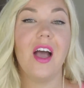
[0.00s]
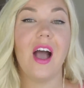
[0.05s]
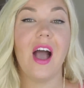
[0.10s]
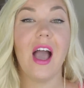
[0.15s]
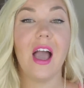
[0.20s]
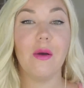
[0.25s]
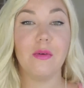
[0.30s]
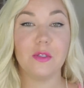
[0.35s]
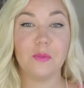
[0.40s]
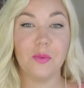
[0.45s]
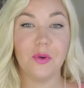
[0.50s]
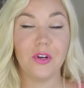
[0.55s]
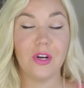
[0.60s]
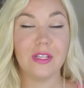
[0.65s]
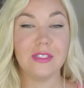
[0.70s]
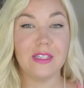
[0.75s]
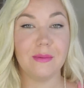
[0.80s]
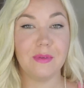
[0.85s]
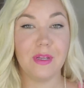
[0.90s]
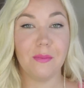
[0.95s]
I was born
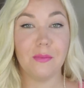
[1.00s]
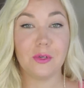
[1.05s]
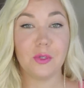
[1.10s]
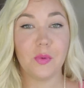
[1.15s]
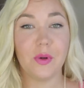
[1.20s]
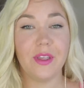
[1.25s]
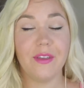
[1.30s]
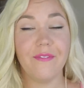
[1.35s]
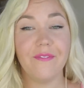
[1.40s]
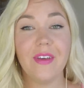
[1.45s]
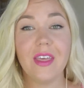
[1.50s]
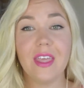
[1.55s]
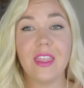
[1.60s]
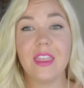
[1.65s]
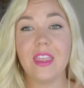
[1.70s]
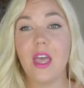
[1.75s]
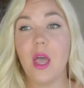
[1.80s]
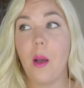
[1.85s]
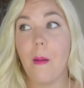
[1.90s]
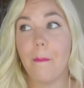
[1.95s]
on September
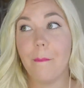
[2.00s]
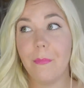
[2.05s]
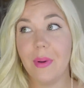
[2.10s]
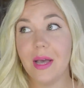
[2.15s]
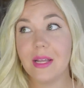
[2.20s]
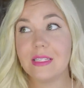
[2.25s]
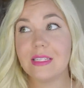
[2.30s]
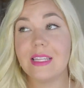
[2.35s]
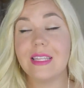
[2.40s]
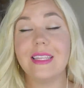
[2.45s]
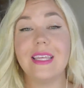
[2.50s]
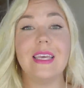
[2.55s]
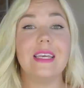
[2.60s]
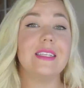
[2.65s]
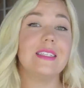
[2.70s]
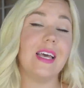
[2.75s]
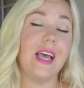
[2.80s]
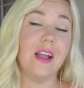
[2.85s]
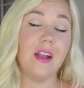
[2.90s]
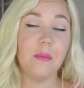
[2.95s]
25th but the
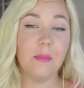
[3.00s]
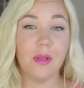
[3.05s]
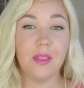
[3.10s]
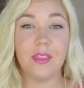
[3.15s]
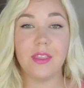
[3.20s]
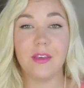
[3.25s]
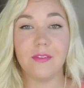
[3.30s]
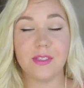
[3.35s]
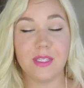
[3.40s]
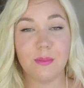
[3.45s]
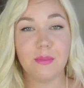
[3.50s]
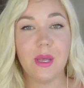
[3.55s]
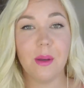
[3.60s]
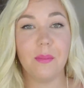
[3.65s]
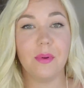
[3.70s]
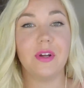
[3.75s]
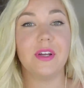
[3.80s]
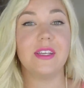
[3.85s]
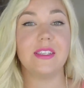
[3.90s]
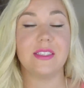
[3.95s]
entire month of
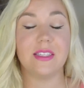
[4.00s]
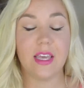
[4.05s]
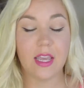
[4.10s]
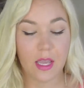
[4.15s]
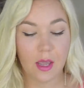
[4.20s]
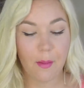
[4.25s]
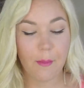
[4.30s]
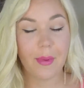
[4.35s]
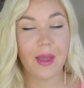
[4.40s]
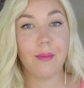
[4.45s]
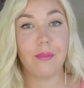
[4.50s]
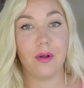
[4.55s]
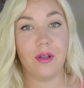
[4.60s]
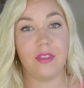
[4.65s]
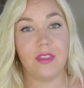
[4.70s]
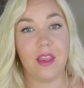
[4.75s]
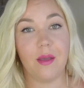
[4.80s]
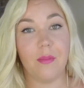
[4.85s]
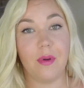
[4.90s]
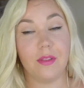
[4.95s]
September is like my
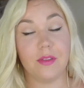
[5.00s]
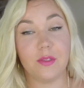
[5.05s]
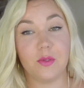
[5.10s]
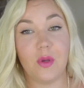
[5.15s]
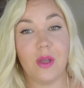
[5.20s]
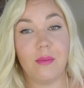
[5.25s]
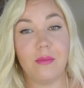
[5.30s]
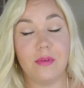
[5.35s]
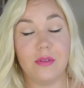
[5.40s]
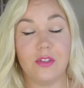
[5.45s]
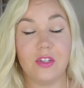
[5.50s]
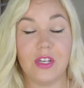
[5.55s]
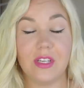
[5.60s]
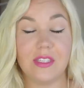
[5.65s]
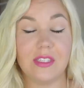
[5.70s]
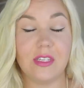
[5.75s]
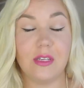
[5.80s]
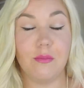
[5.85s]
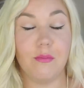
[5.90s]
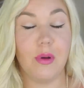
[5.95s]
birthday month so I'm in
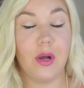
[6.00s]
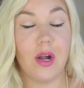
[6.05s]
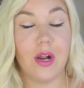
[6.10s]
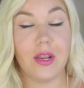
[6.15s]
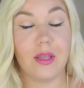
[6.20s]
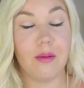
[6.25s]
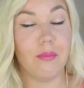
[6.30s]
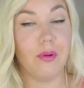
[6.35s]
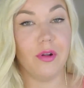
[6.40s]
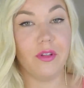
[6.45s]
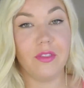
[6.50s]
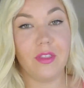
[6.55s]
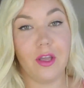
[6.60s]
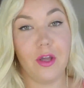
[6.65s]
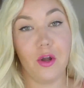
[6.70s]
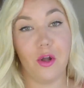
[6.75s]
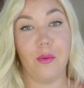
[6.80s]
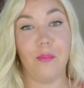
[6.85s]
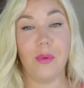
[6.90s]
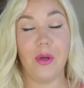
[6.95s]
just in party birthday
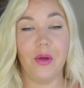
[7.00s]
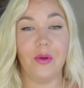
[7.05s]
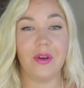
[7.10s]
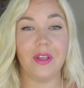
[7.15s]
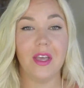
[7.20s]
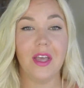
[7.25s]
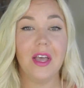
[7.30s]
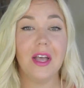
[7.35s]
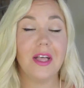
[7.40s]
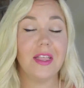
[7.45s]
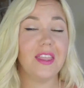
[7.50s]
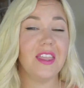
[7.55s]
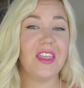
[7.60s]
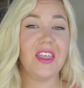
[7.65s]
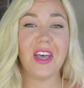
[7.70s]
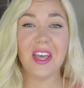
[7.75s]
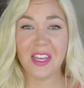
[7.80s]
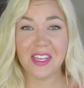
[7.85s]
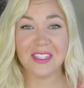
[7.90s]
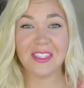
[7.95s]
girl mode
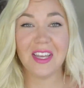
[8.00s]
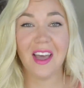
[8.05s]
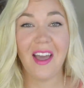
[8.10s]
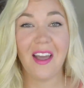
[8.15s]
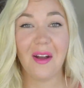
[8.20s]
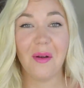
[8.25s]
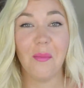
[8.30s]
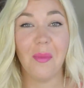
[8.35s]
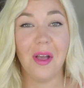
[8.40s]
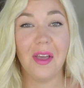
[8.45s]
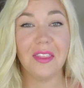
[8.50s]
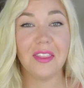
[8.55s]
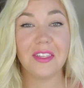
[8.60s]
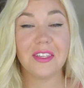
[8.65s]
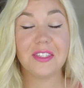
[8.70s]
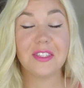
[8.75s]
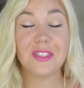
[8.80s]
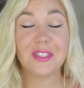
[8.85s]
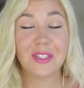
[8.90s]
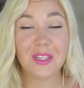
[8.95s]
the entire
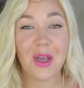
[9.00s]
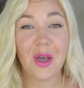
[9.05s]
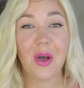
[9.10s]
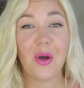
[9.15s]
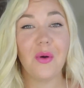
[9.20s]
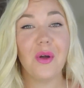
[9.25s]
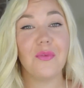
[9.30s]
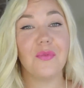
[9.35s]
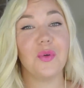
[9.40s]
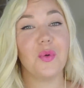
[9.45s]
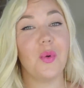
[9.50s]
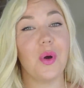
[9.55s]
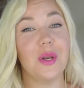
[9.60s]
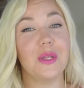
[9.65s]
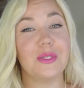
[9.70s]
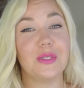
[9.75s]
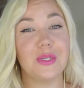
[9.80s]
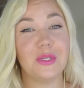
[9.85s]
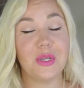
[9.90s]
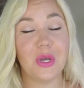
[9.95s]
month. So if you
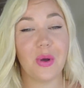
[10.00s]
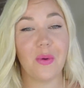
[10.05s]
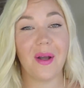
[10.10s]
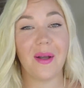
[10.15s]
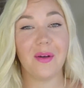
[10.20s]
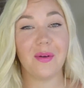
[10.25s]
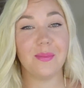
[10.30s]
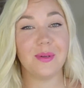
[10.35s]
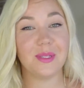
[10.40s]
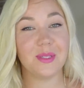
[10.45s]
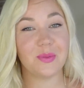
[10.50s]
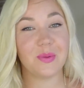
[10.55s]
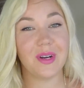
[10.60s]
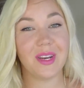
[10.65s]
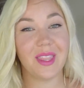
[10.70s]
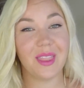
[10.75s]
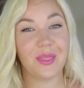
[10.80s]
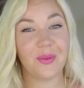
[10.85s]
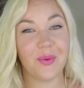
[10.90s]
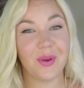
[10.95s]
wanted to know I will be
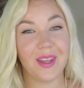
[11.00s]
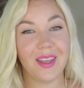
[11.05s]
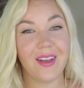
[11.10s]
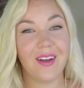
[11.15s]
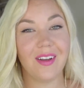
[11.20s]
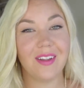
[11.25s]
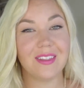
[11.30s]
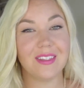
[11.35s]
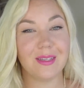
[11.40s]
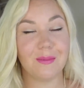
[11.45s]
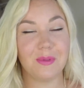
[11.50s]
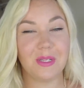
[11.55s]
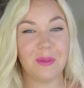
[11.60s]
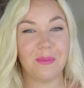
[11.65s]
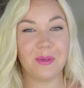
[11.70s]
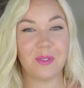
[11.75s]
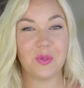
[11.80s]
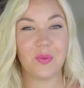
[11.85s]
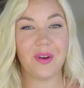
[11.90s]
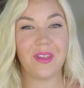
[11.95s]
23 on
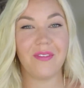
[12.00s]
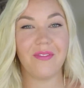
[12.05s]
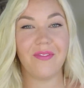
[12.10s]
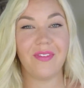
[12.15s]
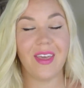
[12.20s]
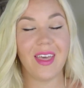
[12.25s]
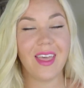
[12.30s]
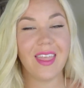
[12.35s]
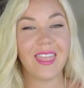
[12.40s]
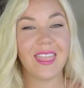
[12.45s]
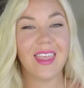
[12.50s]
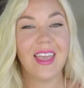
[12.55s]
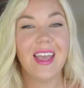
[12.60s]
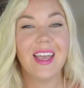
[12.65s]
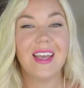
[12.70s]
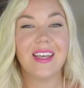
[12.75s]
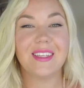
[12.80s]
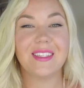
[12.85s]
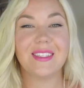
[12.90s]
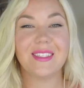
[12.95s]
September
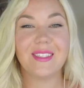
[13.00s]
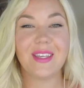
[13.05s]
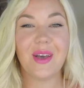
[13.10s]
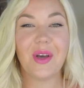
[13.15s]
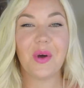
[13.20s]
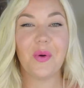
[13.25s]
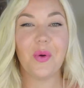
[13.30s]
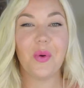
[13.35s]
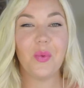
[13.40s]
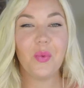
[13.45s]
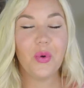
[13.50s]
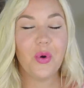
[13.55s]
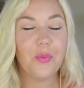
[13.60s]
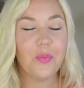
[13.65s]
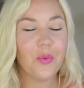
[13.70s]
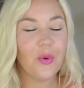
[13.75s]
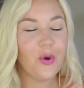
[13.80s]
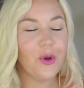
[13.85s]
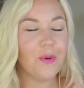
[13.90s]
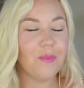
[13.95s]
25th so
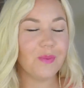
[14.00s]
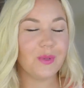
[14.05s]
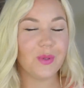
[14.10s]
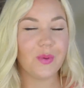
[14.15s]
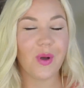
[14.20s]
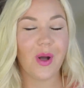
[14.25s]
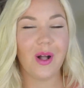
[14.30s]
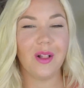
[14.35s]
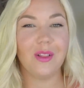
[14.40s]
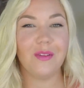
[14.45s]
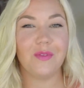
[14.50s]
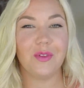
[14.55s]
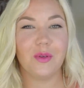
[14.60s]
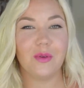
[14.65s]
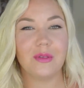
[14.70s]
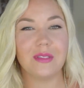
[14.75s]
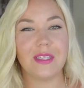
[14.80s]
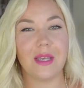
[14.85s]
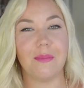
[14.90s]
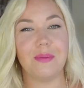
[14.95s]
whoop whoop to all of
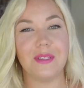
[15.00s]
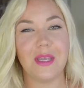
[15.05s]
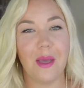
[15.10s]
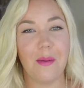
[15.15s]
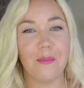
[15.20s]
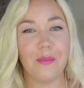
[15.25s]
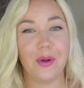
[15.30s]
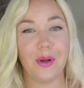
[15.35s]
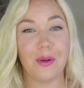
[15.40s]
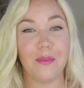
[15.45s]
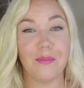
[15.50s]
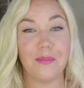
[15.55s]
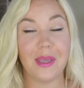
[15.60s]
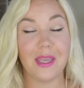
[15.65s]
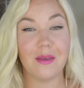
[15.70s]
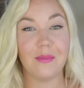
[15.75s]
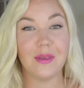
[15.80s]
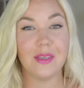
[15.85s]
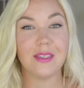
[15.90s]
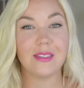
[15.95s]
you September
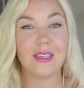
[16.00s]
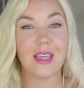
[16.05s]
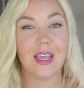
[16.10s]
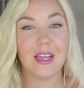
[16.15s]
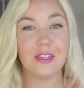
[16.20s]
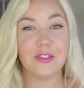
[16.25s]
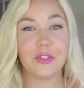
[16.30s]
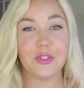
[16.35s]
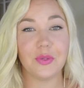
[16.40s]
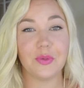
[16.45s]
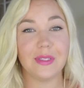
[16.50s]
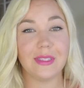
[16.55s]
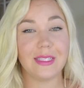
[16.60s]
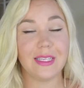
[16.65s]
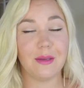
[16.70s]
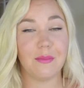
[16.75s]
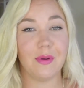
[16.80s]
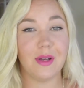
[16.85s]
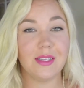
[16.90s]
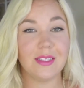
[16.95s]
babies and you
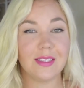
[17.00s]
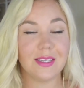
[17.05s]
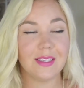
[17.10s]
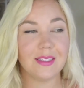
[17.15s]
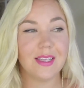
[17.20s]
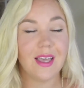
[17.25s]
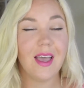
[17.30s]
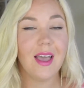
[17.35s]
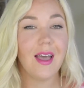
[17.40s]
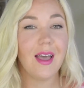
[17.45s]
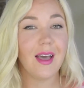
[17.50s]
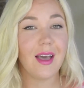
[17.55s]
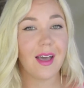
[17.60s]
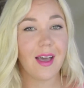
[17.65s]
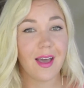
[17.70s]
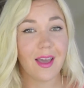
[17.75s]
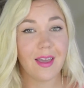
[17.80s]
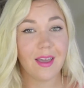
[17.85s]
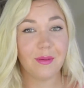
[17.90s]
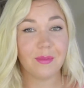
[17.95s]
Libras because
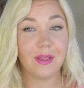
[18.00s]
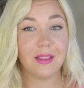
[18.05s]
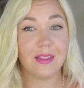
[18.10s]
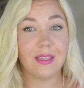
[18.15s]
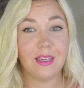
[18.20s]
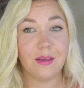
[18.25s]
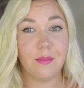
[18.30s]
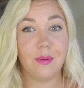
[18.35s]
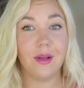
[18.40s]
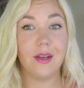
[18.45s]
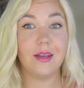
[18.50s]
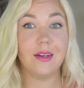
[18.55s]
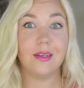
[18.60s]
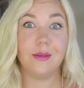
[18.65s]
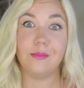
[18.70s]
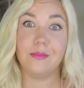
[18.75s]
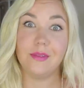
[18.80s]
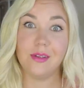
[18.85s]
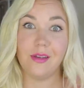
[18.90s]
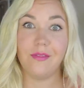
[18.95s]
I am a Libra and
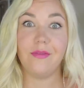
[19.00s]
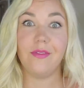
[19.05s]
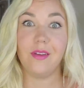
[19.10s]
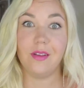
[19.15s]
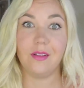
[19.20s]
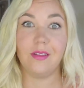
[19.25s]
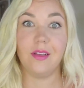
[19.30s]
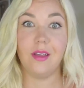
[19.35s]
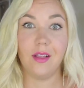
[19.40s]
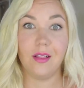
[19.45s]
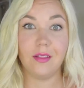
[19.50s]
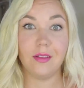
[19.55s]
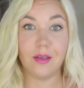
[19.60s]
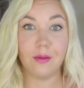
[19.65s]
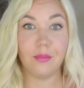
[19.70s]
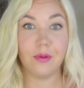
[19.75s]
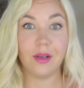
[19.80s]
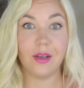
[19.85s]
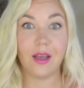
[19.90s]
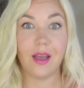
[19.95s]
I'm definitely a
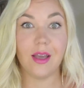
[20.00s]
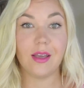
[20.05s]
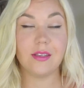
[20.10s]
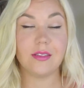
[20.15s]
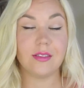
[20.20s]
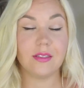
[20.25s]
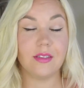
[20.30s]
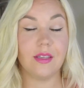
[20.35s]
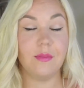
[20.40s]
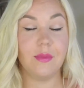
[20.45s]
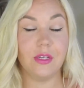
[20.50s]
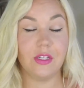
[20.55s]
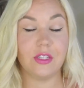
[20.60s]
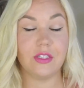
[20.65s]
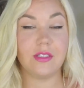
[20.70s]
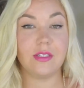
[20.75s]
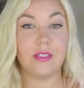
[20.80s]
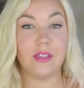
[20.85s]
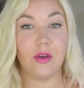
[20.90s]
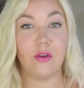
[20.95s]
Libra, guys. Let me
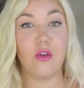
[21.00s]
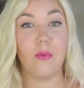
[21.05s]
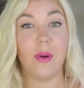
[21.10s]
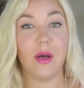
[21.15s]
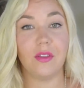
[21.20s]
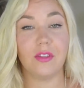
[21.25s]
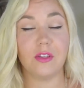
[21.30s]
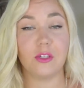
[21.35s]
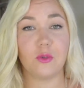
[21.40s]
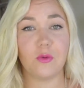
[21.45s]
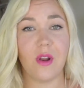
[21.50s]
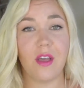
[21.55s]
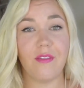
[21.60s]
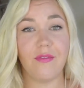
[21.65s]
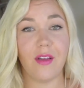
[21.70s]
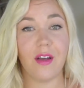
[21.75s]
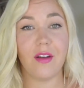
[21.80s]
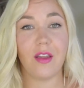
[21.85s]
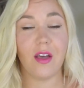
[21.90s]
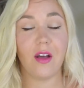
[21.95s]
just tell you about this. When I
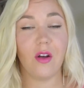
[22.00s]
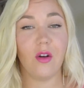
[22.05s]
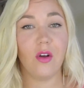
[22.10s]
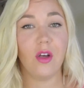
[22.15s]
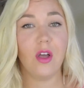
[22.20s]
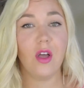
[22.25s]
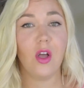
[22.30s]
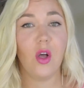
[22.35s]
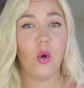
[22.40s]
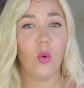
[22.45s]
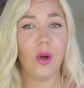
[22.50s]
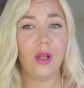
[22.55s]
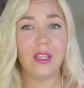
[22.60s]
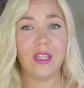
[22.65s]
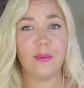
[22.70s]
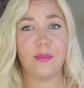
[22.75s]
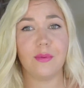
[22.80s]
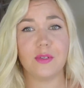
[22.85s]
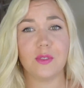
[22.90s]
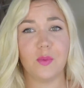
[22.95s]
found out what
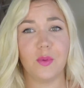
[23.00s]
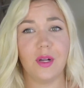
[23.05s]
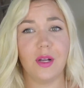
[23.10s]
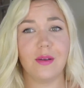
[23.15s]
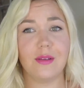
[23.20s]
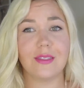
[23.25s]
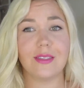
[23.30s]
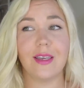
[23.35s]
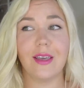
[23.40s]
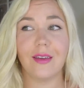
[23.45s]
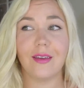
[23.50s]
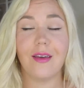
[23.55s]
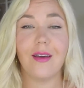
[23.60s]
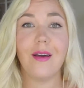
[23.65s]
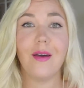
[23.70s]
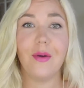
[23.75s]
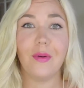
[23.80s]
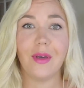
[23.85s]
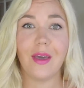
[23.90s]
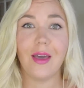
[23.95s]
Libras were, I was like,
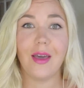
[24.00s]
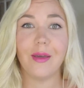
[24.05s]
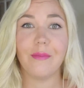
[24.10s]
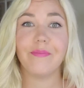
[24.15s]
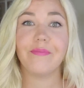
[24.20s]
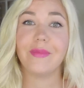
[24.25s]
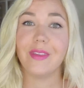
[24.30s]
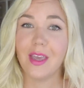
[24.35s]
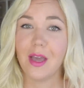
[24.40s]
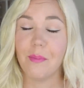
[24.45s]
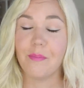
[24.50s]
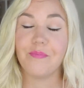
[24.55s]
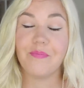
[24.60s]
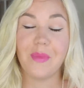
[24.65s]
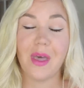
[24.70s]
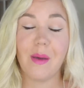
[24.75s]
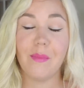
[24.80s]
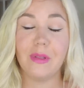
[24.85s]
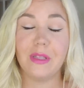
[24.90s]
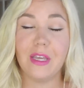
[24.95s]
okay, yep,
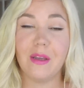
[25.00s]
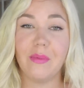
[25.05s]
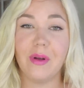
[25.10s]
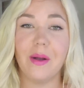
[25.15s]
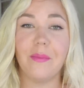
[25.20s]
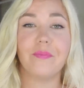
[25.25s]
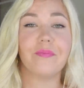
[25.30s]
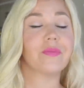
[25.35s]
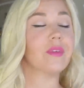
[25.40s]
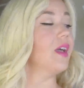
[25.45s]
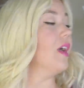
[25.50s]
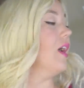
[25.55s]
I'm a Libra.